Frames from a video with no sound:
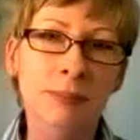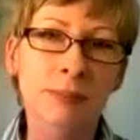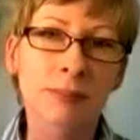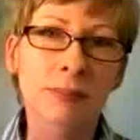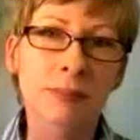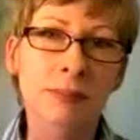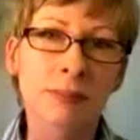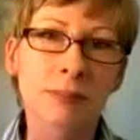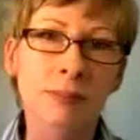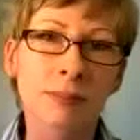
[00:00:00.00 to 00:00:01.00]

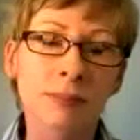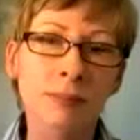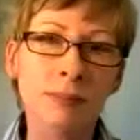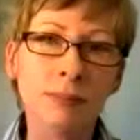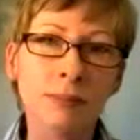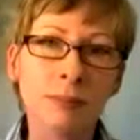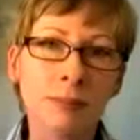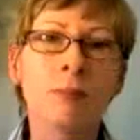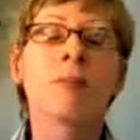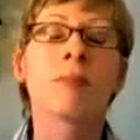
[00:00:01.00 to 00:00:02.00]

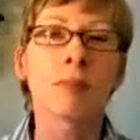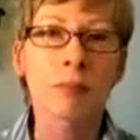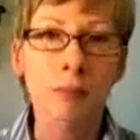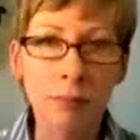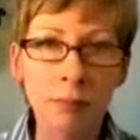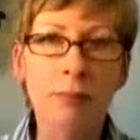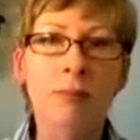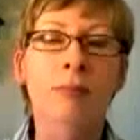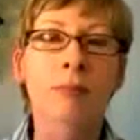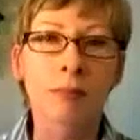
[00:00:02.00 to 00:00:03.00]

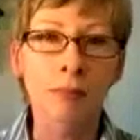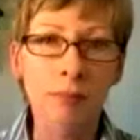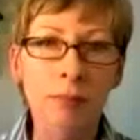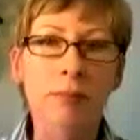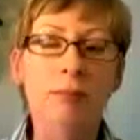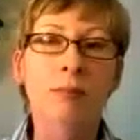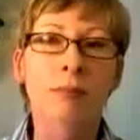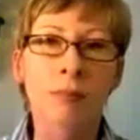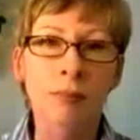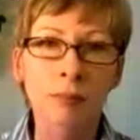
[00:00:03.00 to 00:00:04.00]

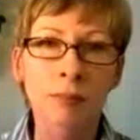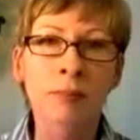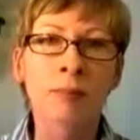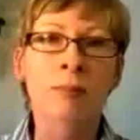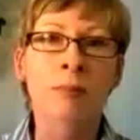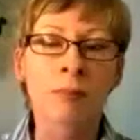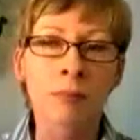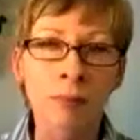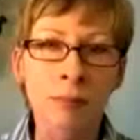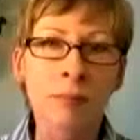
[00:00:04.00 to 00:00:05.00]

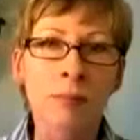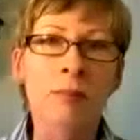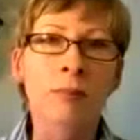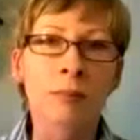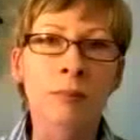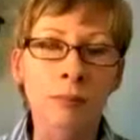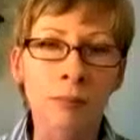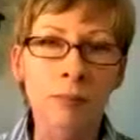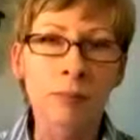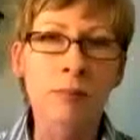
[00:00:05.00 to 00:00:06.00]

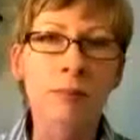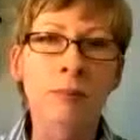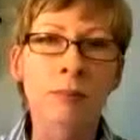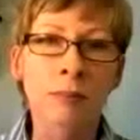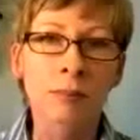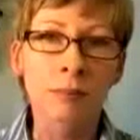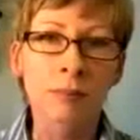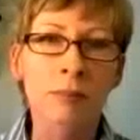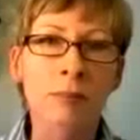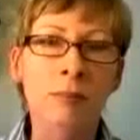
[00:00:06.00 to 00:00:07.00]

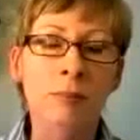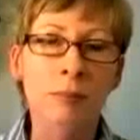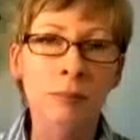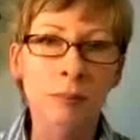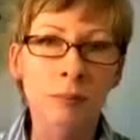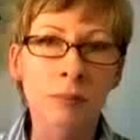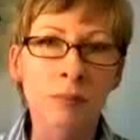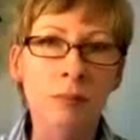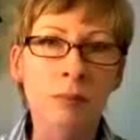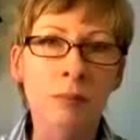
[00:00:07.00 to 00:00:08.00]
(not speaking)